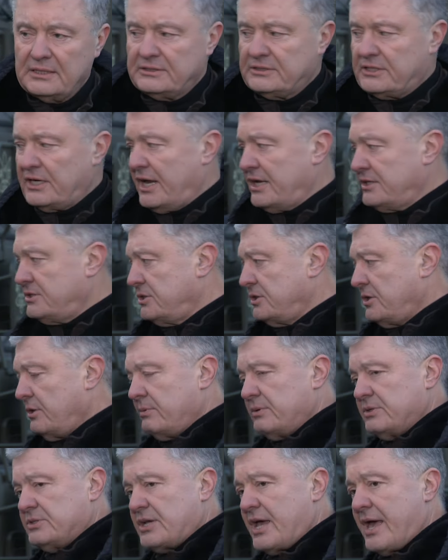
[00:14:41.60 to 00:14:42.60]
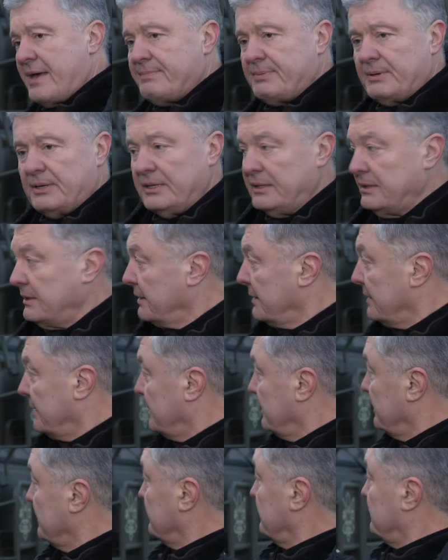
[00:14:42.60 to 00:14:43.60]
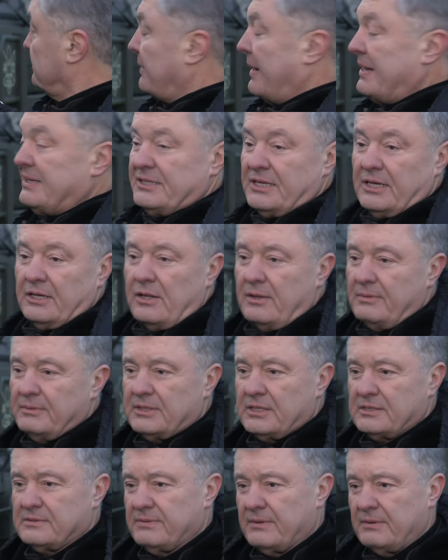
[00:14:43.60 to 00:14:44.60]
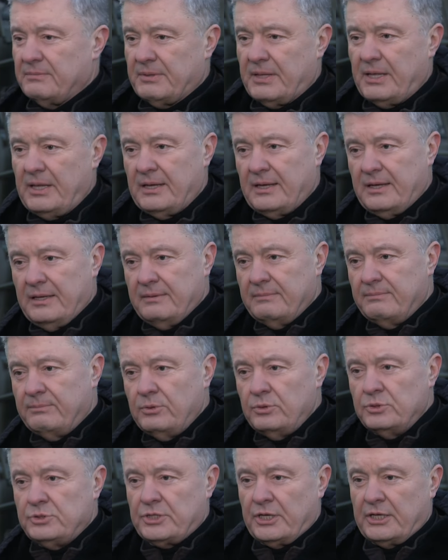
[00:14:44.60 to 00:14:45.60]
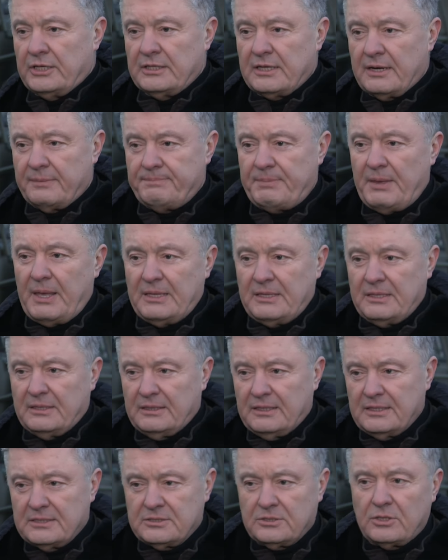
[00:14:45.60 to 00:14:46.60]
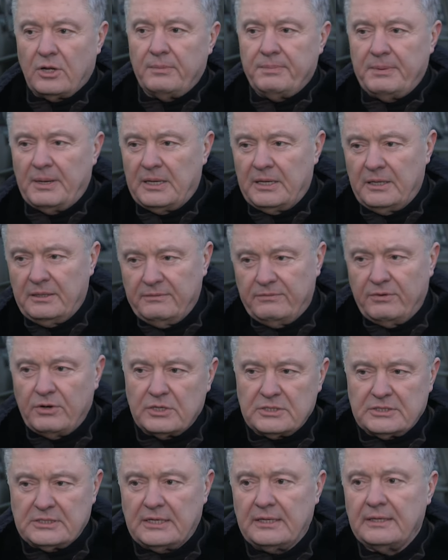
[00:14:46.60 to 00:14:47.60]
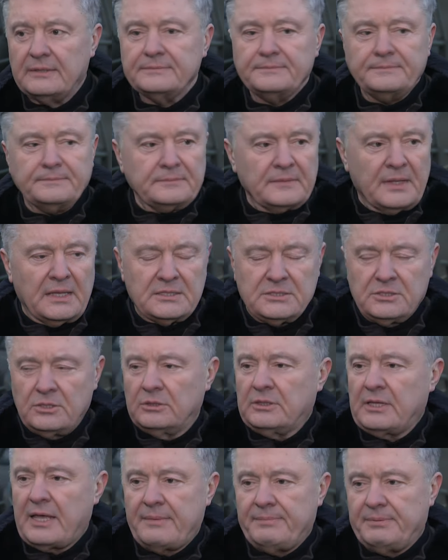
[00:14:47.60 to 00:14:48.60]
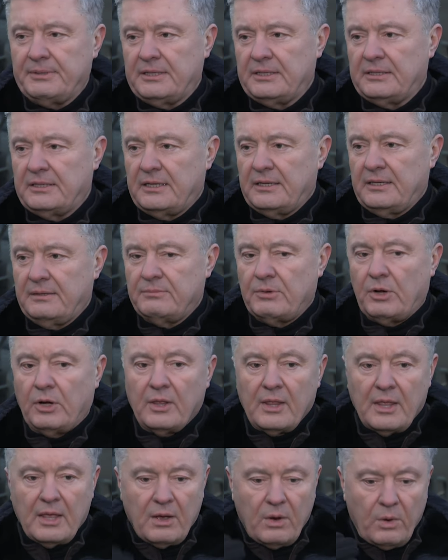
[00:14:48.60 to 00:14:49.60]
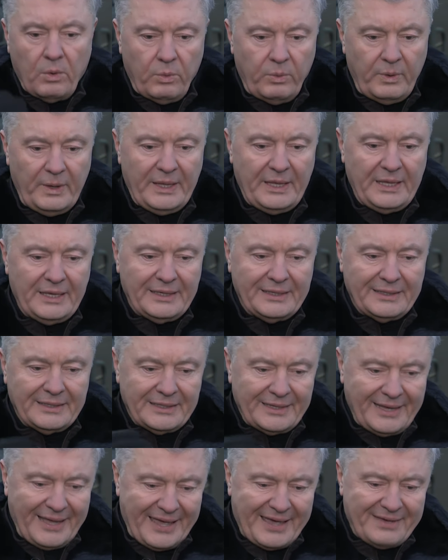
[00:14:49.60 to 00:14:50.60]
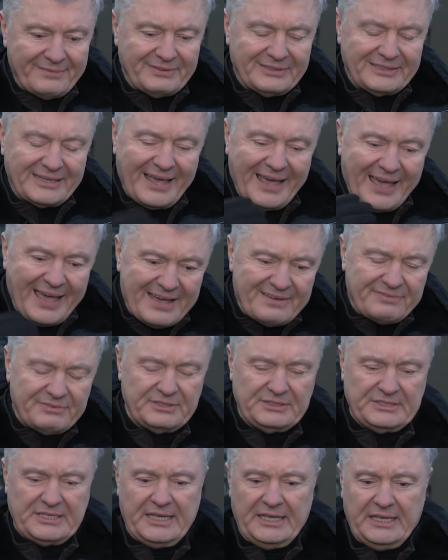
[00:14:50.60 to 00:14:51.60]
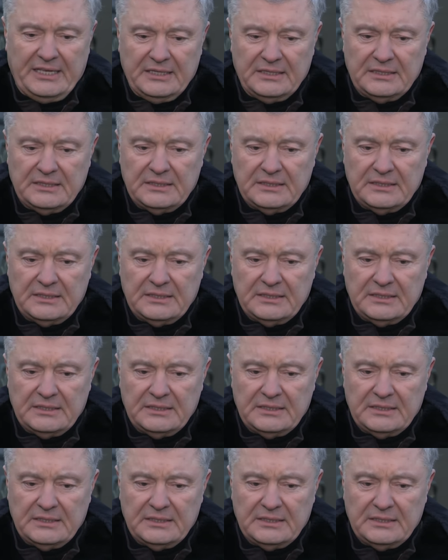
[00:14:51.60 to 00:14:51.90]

Tragedy which happening 20 kilometers from here in Bucha, in Erpenin, Gostomel, in Vorzel, is not happening anymore. We have it every day.